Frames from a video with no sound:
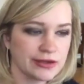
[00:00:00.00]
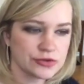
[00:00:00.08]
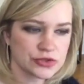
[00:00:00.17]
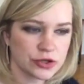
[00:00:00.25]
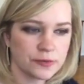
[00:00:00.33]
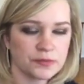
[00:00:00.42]

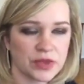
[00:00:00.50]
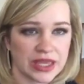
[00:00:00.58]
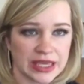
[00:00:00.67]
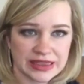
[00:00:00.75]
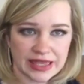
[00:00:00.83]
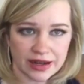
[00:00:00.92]
so I
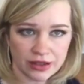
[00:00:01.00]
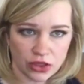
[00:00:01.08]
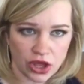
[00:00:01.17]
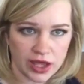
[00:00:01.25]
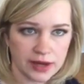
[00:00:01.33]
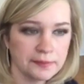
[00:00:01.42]
eat that a
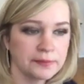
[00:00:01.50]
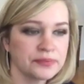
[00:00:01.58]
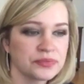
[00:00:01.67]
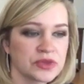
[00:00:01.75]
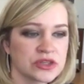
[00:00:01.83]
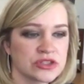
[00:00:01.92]
lot.
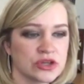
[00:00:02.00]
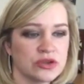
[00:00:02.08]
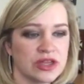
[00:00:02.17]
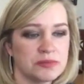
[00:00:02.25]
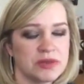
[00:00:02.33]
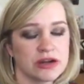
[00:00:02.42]
So
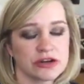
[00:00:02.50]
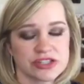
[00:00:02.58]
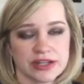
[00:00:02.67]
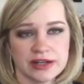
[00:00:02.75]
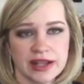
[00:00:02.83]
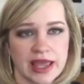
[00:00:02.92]
that'd be our
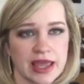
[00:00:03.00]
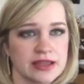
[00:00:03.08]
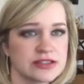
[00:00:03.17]
Sunday.